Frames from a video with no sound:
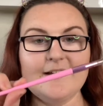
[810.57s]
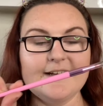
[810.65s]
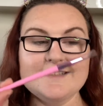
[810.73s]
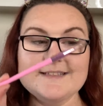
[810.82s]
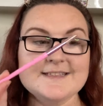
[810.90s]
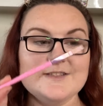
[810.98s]

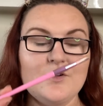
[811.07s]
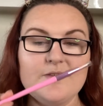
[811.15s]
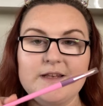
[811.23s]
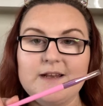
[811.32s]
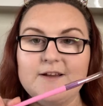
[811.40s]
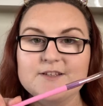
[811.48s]
it's not the
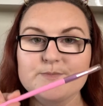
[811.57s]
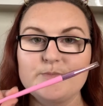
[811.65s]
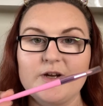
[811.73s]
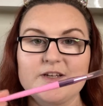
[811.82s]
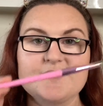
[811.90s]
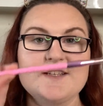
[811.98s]
last
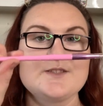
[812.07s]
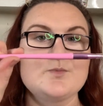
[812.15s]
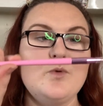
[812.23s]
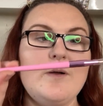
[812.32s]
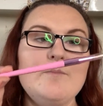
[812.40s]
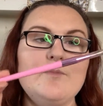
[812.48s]
brush. There's
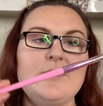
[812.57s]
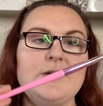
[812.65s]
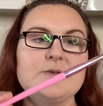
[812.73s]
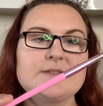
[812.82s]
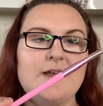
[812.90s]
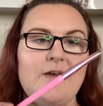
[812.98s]
one more I
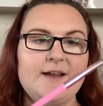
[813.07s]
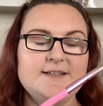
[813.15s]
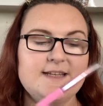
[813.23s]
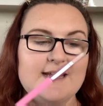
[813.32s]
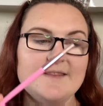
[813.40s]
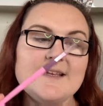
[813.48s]
was
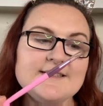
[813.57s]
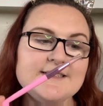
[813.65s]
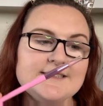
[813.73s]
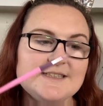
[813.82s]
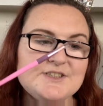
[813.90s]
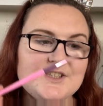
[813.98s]
hiding. This is
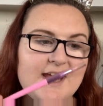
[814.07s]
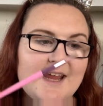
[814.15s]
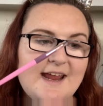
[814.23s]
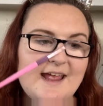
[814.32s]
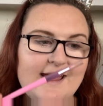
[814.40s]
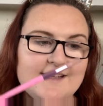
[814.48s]
the
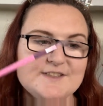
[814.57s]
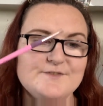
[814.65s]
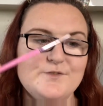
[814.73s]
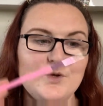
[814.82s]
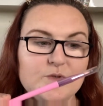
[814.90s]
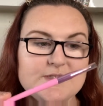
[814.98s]

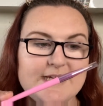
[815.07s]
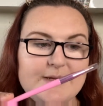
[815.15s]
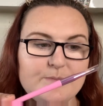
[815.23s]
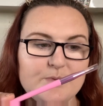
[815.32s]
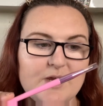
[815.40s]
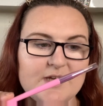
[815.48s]
JS14
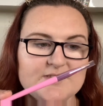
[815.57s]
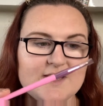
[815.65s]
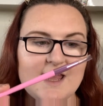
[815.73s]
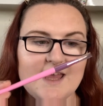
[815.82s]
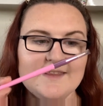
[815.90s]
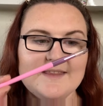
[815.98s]
brush,
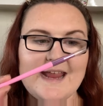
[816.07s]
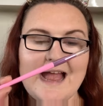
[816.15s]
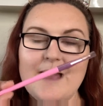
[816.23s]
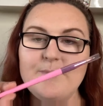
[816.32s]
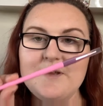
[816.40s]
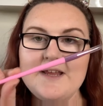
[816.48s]
the
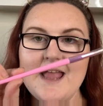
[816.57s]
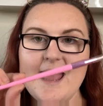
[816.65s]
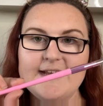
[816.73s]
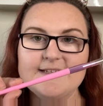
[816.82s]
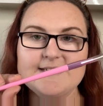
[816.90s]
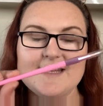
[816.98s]
Happy
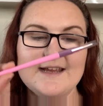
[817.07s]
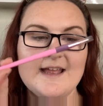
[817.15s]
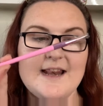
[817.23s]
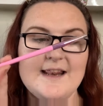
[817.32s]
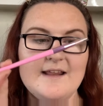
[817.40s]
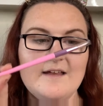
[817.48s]
Ending
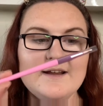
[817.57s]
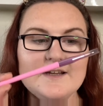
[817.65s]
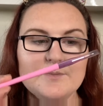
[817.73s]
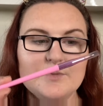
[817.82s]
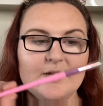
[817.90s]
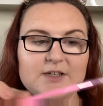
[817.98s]
Liner
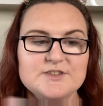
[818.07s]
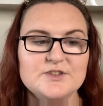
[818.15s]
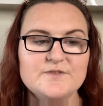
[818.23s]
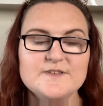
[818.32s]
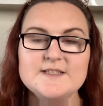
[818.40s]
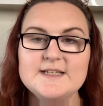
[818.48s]
brush. So
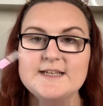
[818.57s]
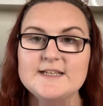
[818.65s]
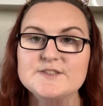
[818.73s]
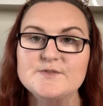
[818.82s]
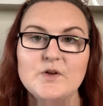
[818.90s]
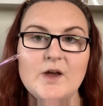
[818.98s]
obviously it's
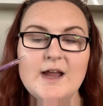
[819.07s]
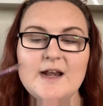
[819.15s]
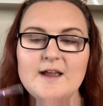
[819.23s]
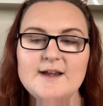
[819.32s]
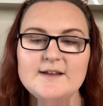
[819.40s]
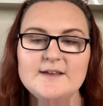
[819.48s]
for
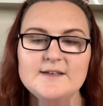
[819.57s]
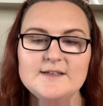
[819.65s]
eyeliner.